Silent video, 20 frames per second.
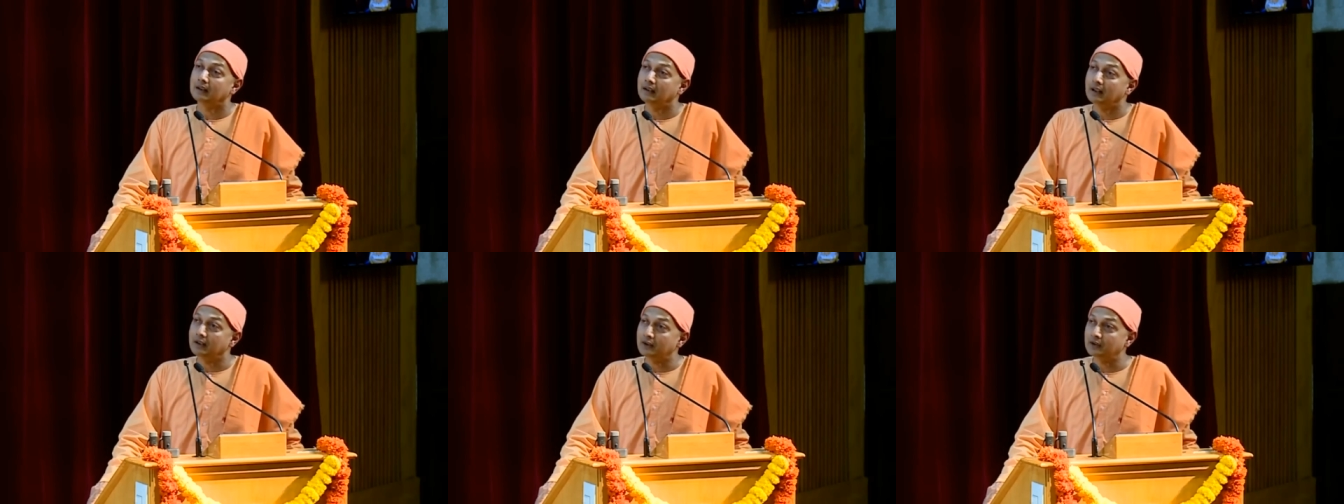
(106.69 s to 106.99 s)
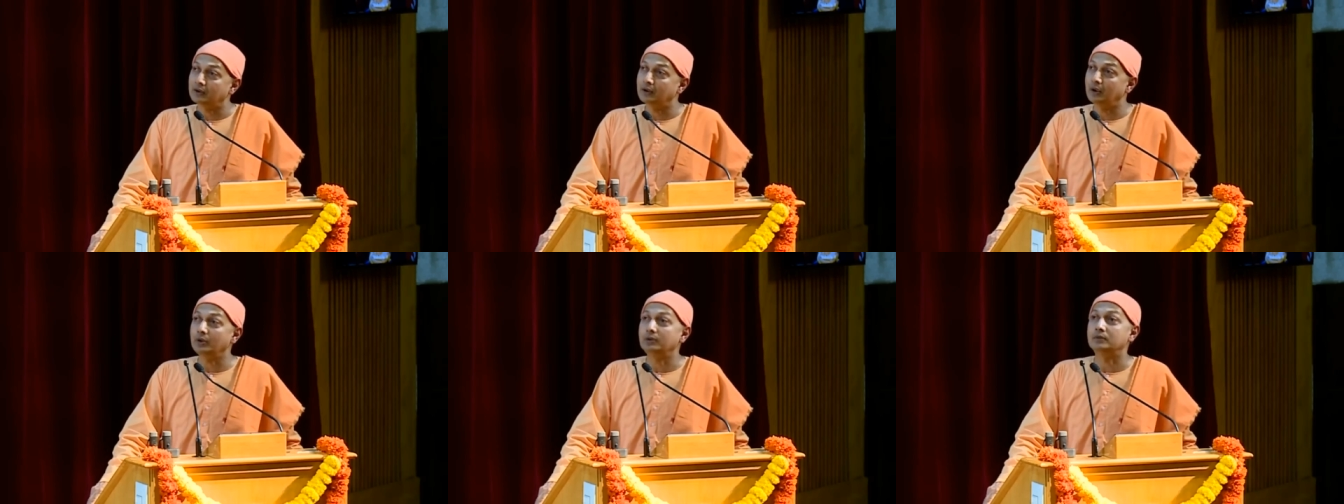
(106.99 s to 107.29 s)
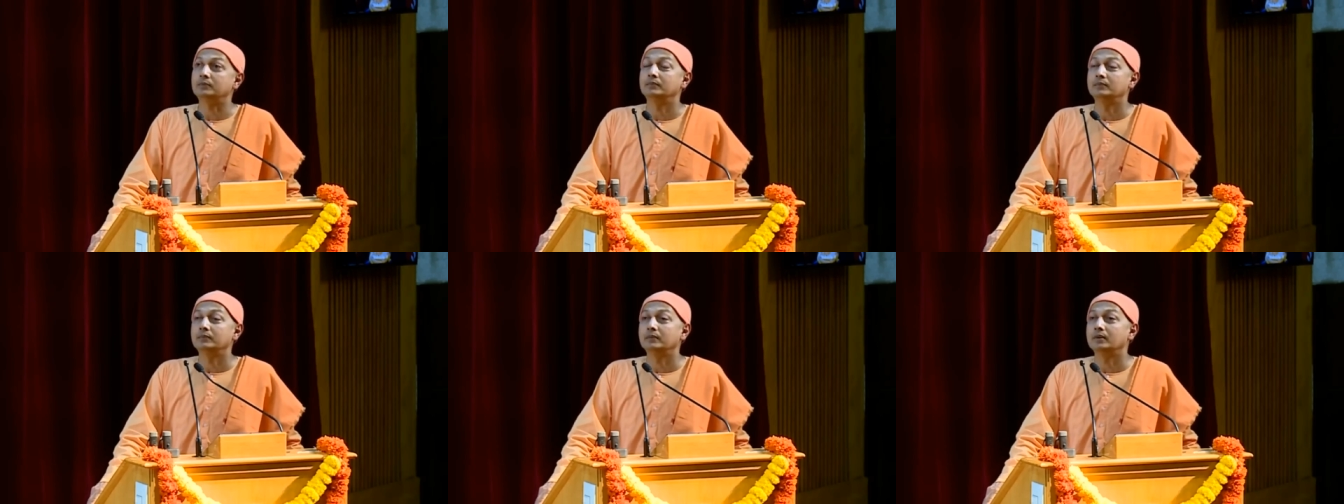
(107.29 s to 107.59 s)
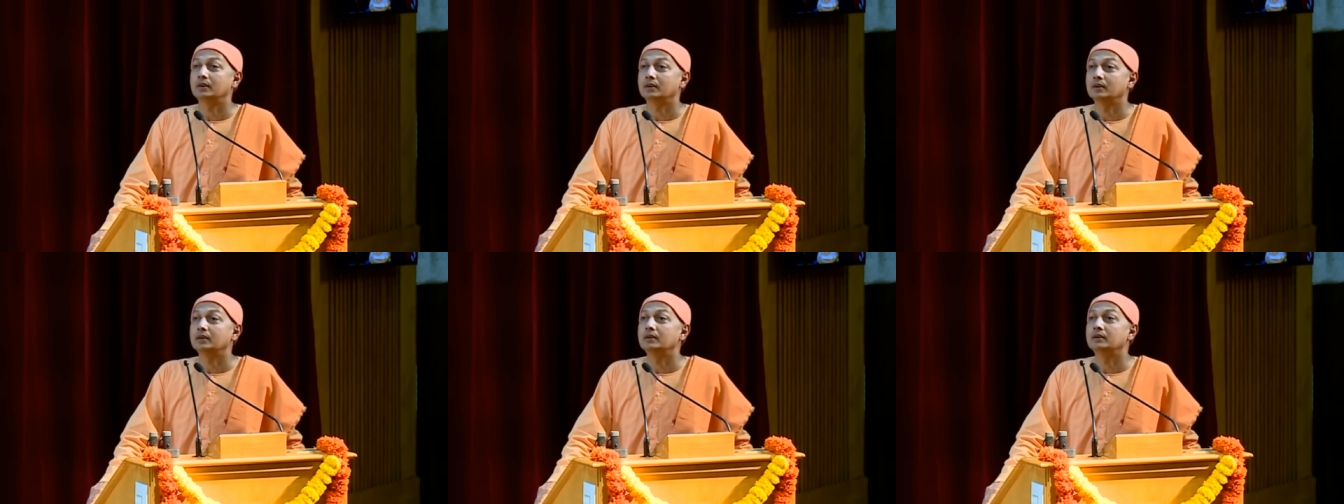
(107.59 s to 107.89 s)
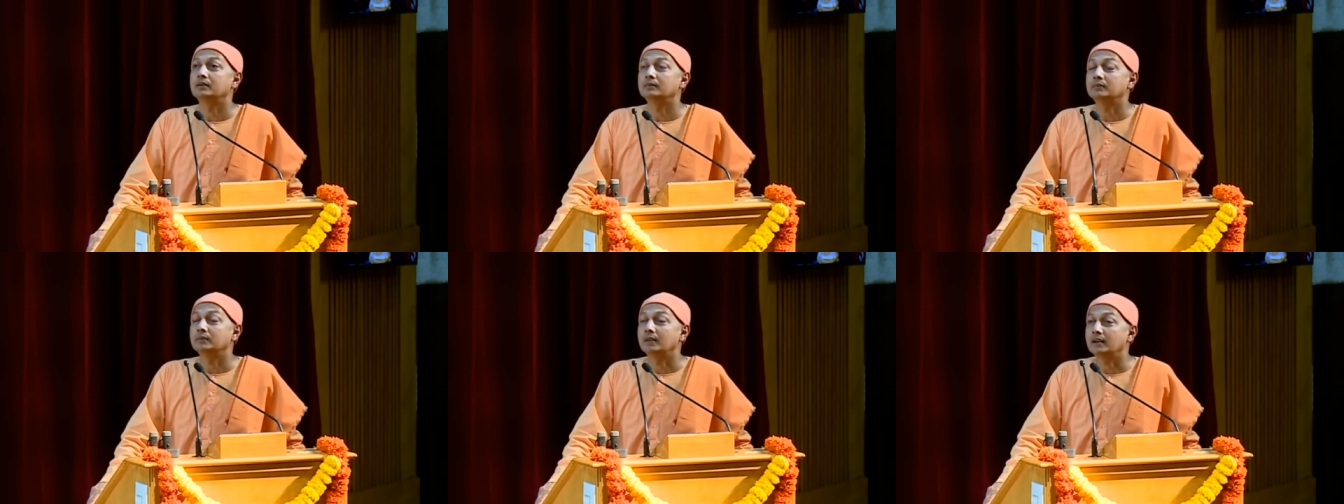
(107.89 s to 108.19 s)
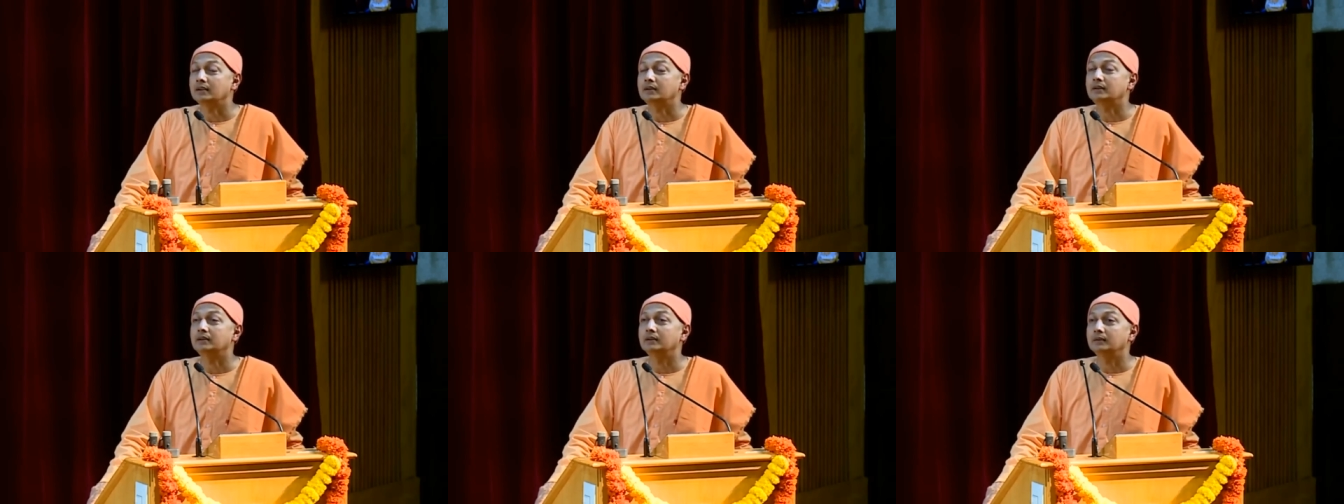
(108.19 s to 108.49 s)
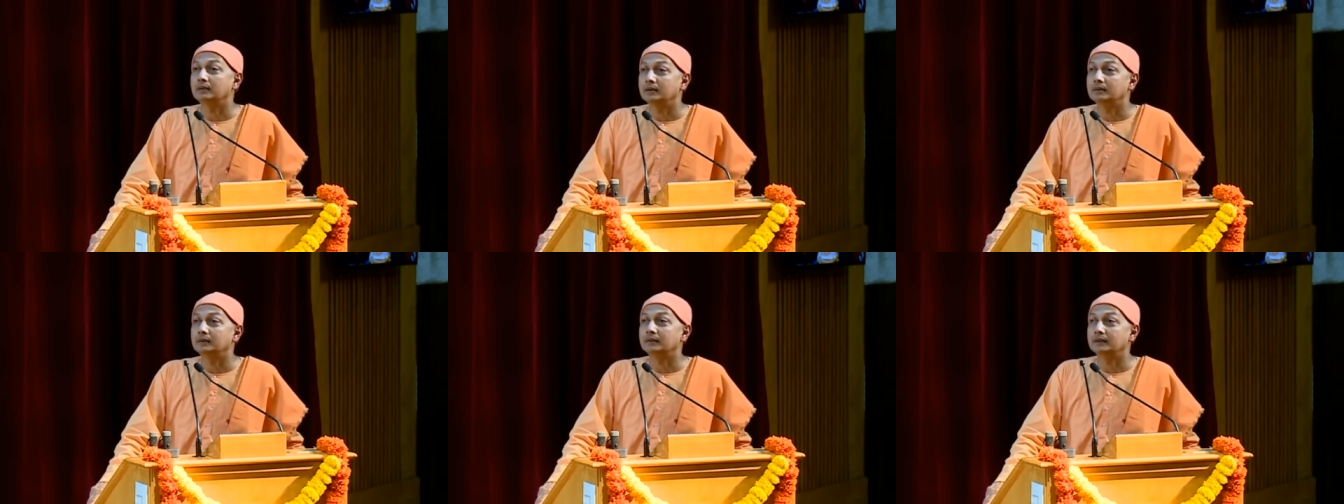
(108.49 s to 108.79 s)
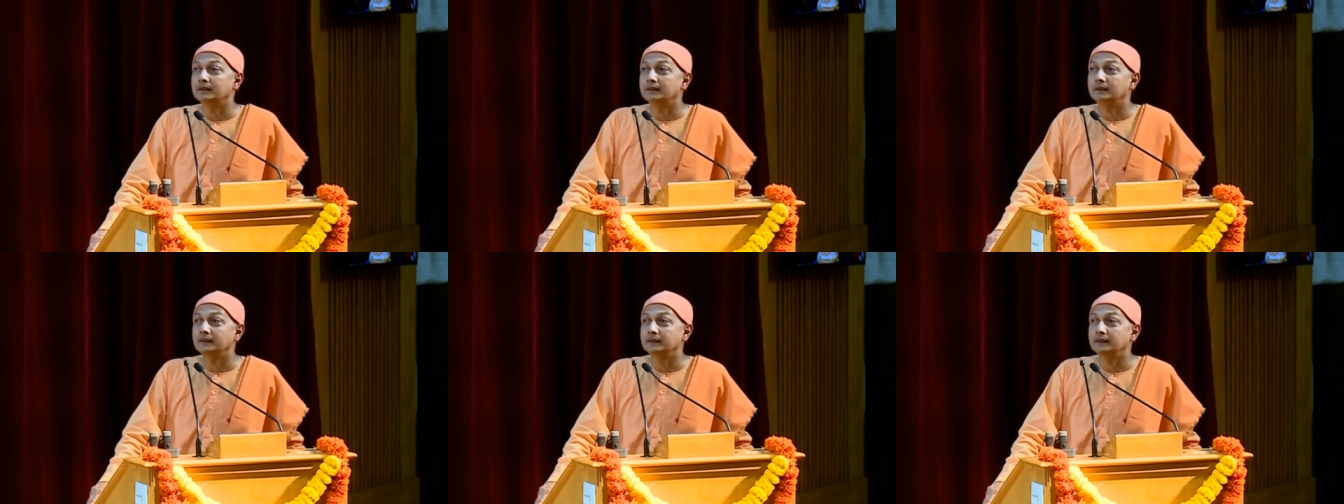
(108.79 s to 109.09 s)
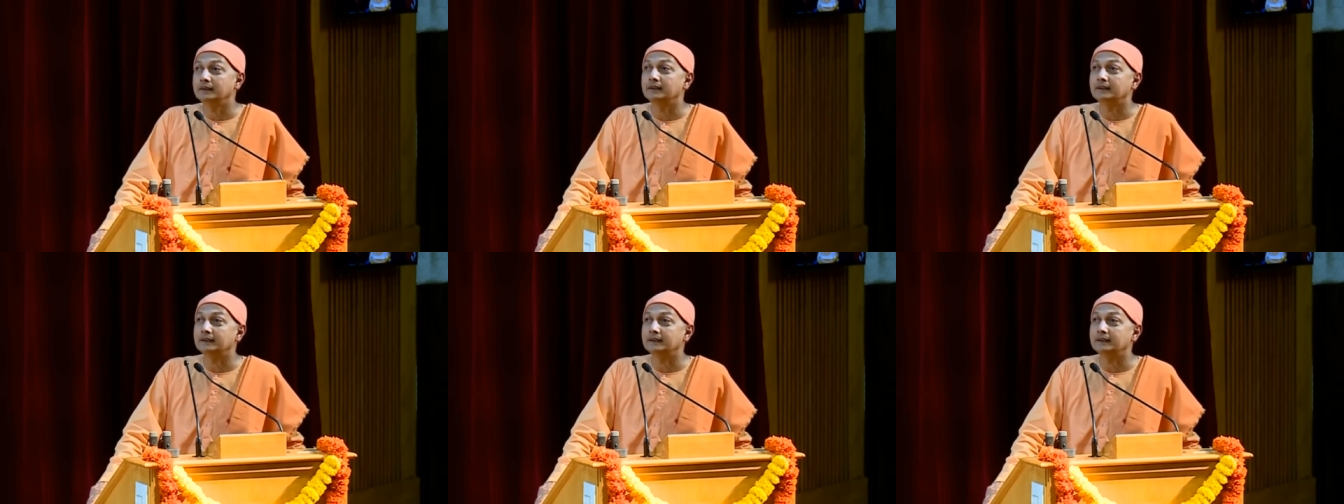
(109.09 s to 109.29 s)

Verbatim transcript: it's good that uh,